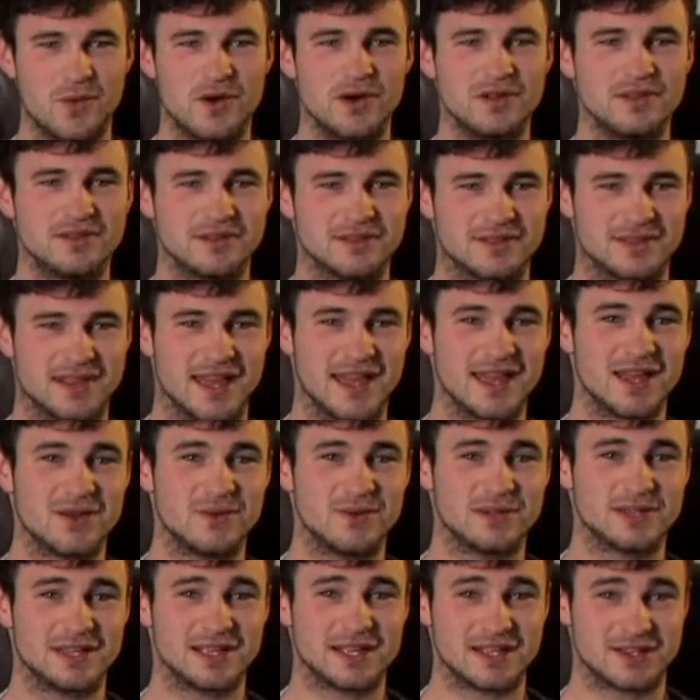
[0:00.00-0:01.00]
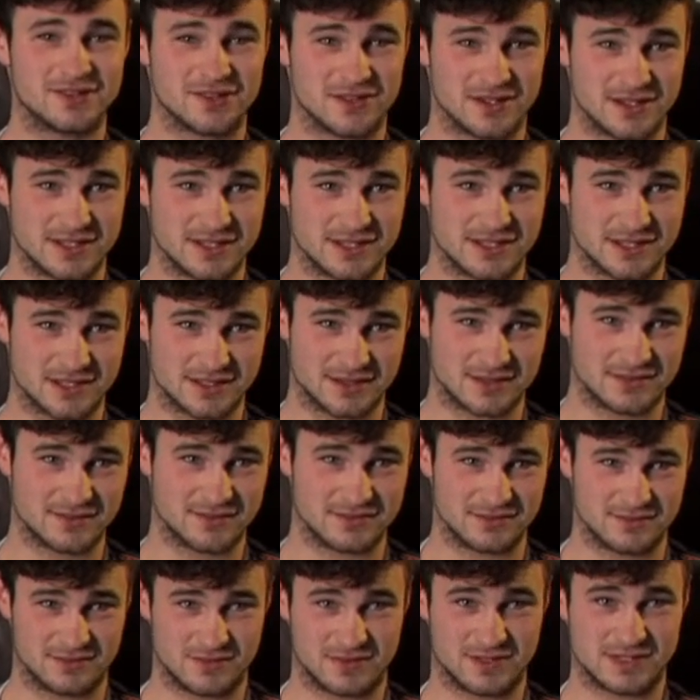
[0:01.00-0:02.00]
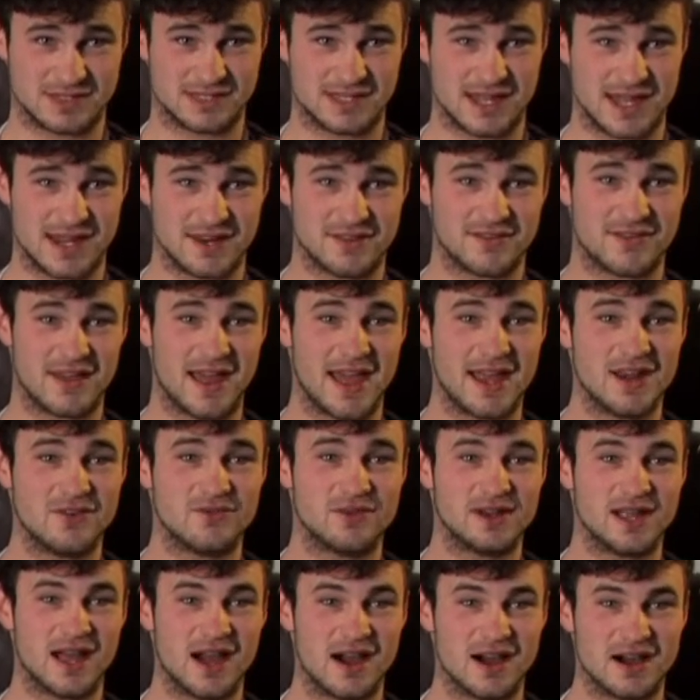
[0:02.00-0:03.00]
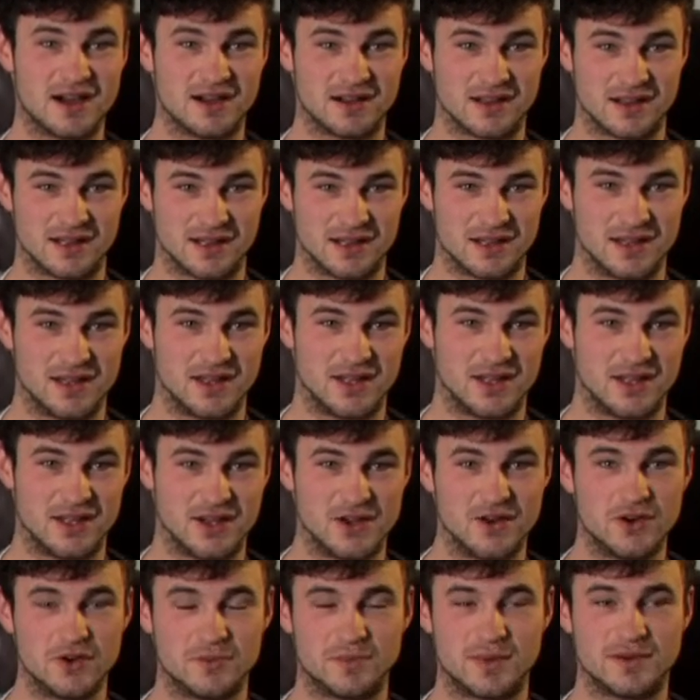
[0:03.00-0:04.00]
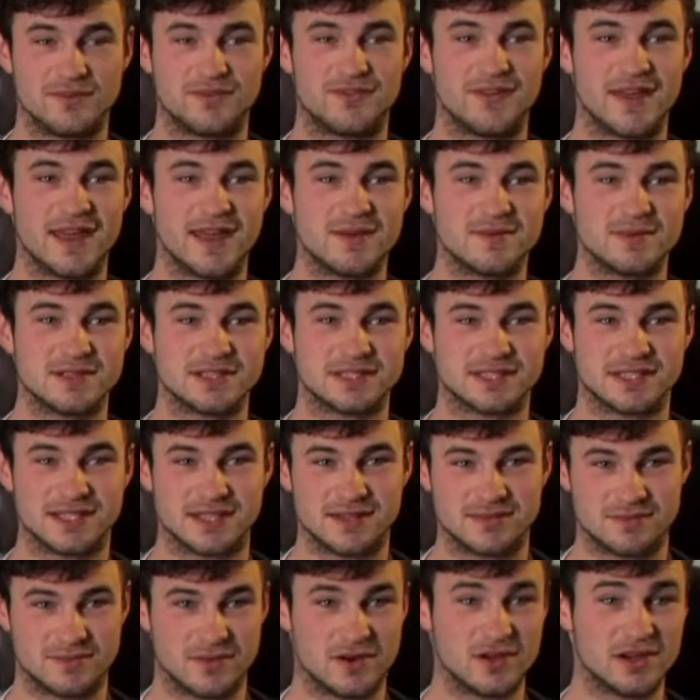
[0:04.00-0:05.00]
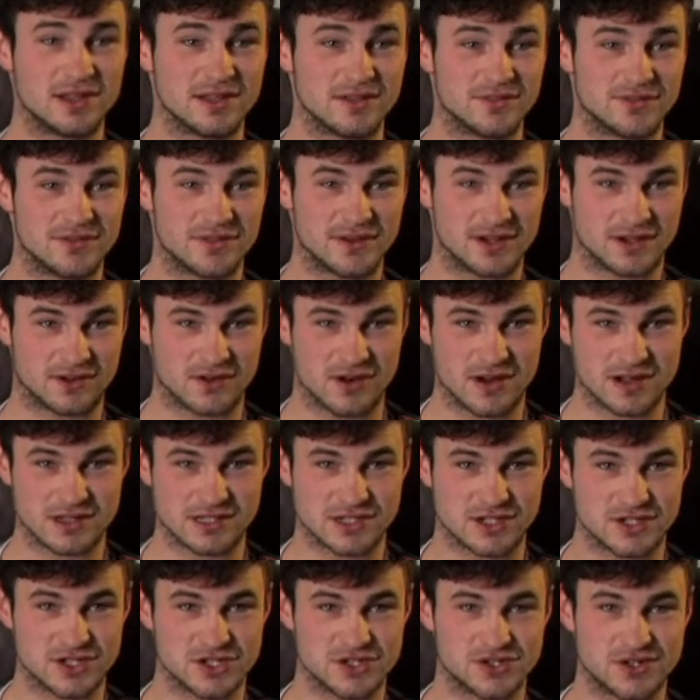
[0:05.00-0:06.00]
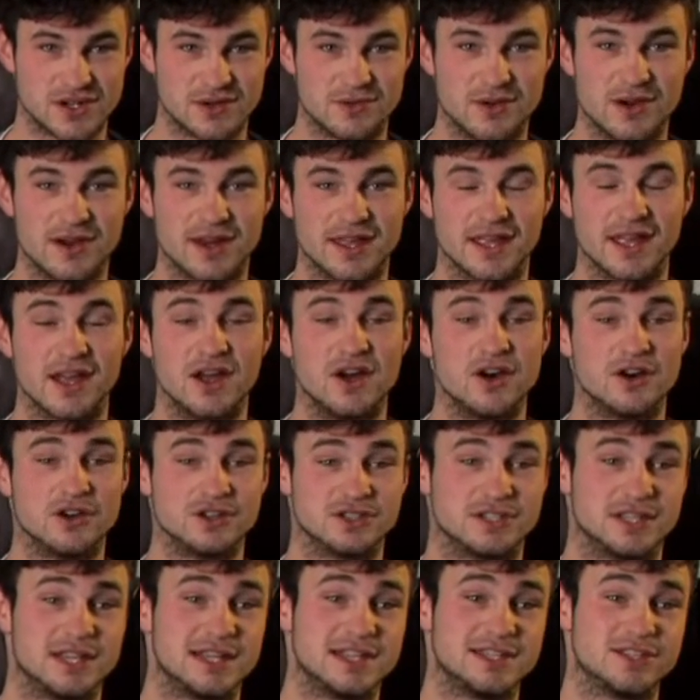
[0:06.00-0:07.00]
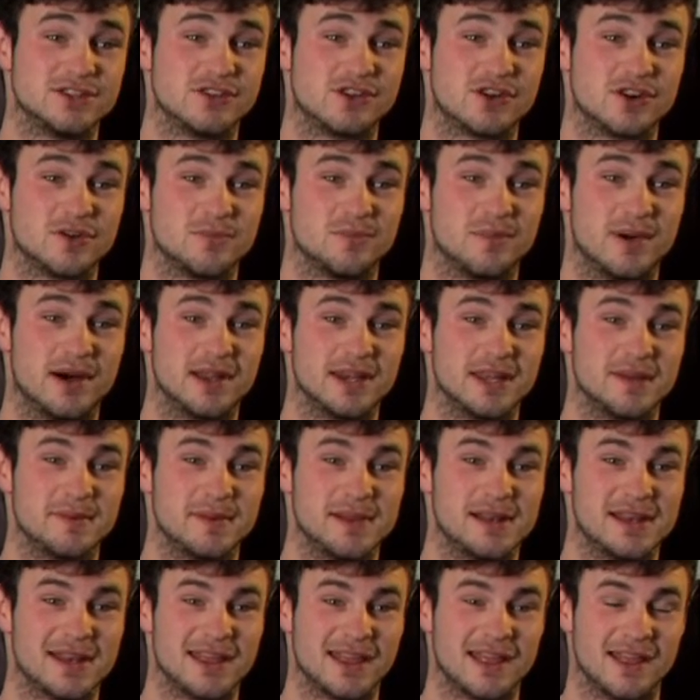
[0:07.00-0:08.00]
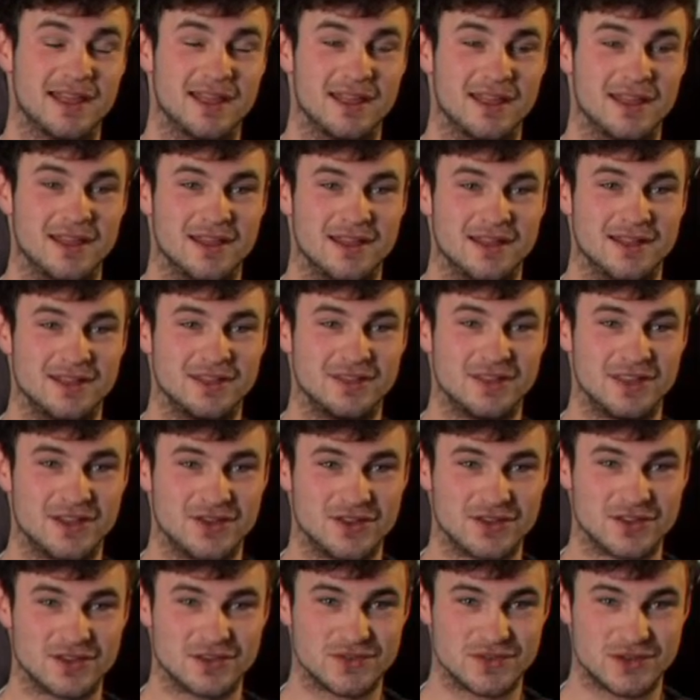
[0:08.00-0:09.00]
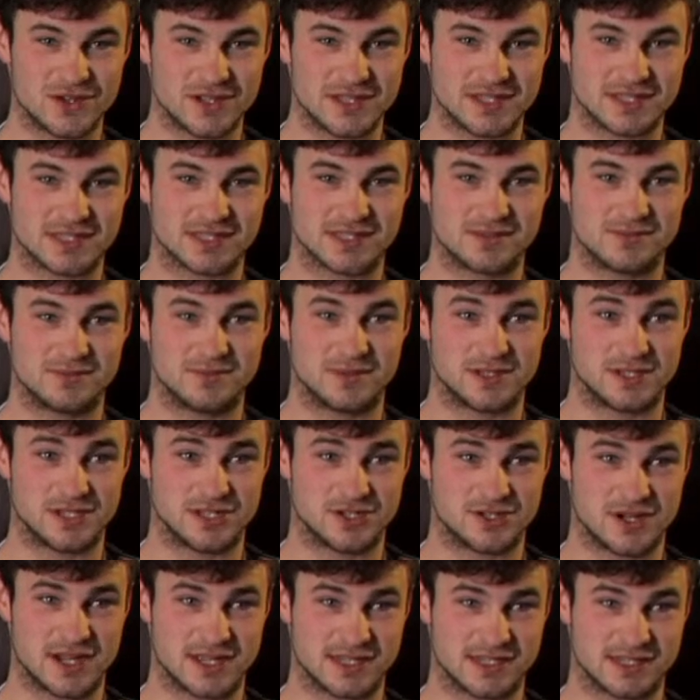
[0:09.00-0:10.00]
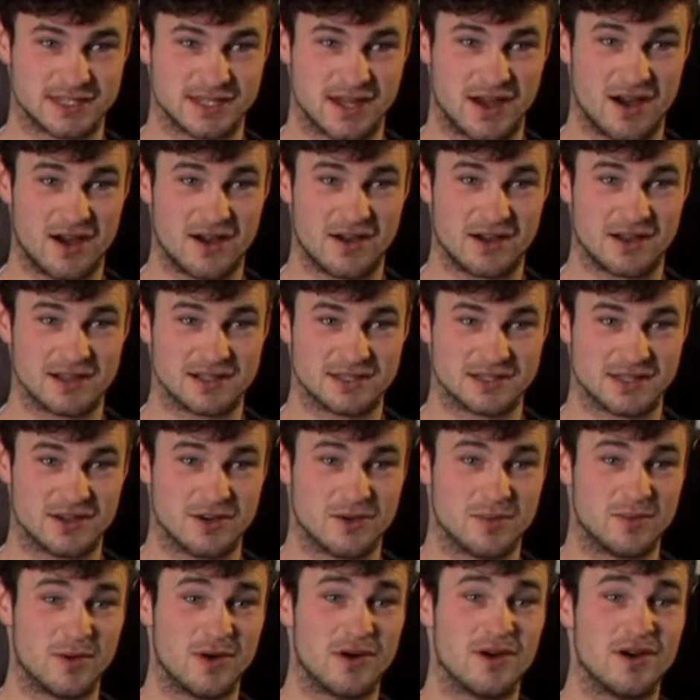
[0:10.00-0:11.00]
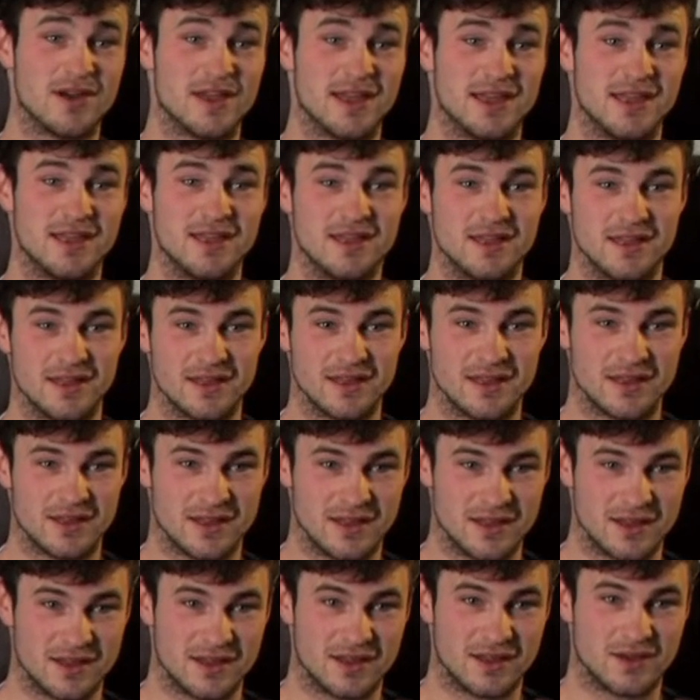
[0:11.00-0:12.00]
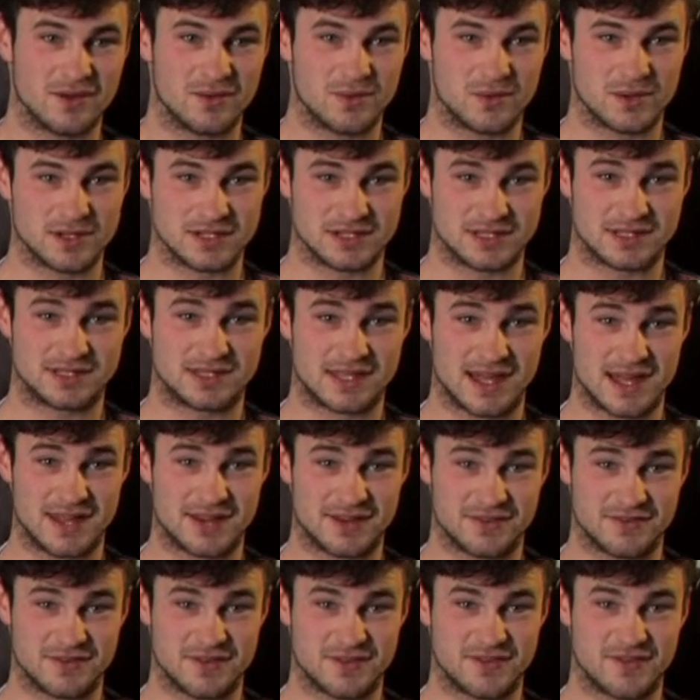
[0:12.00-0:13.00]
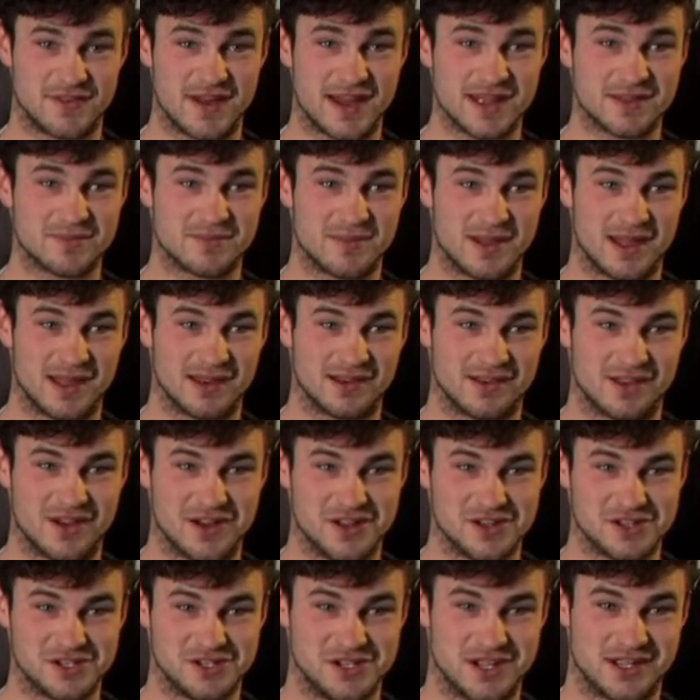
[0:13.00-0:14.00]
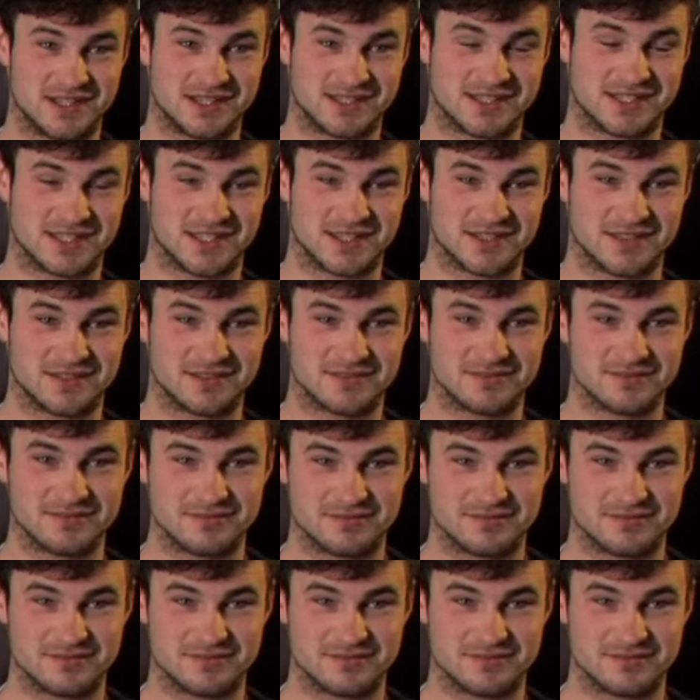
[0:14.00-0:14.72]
One, thick with ignorance, was that of Henry Hogg, who had been famous in Mullet for cross-country running until he took up bodybuilding. The other voice, which addressed Hogg as "oh boy," was that of a fat man called Johnson.